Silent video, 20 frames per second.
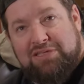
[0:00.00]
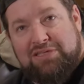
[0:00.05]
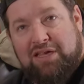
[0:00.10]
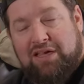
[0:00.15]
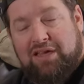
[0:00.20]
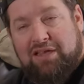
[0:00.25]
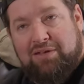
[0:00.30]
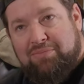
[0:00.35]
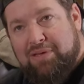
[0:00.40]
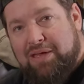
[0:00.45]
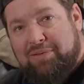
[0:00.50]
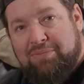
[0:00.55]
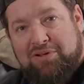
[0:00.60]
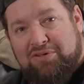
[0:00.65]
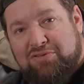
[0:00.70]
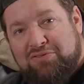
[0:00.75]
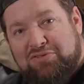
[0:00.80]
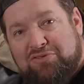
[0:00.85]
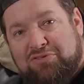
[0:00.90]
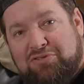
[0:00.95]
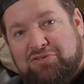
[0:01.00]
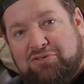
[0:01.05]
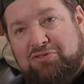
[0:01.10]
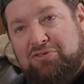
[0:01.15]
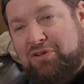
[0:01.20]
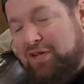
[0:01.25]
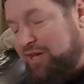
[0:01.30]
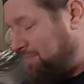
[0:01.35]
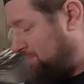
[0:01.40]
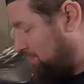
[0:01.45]
ones on, maybe yours are
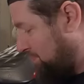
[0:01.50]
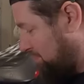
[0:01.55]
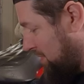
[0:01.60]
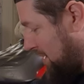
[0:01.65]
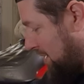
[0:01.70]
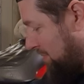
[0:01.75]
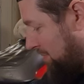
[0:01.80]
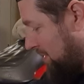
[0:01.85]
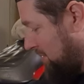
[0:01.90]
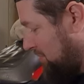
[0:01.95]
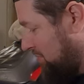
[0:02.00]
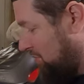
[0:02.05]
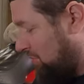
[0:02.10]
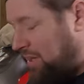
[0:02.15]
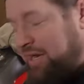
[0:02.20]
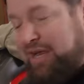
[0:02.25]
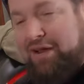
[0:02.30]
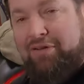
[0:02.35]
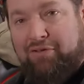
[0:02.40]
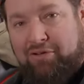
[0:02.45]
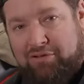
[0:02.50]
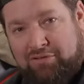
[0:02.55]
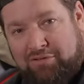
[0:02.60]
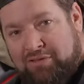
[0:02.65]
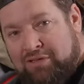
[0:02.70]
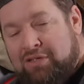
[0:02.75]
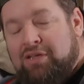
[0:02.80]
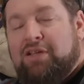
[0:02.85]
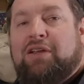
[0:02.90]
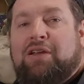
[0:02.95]
screwed up, maybe
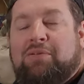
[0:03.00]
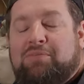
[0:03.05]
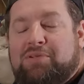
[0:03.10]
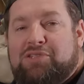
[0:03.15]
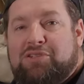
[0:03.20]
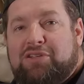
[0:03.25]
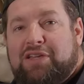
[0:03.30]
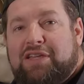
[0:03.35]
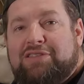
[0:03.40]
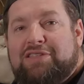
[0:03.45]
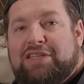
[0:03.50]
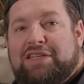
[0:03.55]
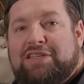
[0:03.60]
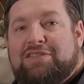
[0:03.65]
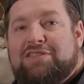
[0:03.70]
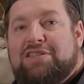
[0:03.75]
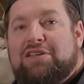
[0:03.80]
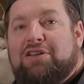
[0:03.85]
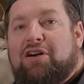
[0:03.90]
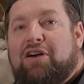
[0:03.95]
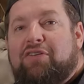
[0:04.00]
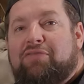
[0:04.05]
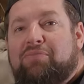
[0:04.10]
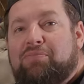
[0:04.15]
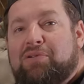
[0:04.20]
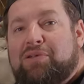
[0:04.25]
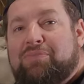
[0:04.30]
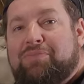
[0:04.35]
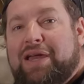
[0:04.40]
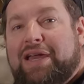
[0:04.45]
whatever. I'm going to show you how to take this thing
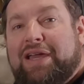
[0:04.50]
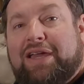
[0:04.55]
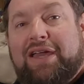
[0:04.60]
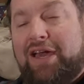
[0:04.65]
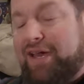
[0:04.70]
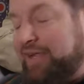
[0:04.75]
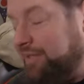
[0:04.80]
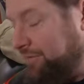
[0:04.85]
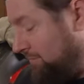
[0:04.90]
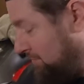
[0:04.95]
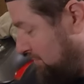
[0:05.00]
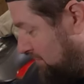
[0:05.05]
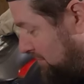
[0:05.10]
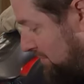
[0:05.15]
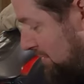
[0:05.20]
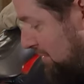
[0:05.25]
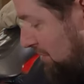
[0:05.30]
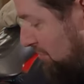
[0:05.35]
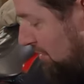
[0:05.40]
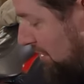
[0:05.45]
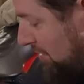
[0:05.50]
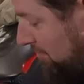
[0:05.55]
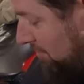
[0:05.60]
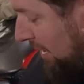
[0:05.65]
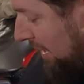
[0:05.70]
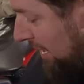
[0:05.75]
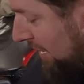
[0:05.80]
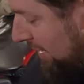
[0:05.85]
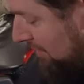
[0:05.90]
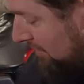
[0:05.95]
off and put it back on. But
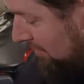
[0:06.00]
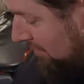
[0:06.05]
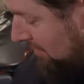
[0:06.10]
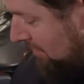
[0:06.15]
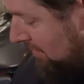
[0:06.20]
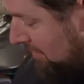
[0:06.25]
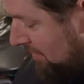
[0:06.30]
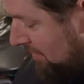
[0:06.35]
while we're at it,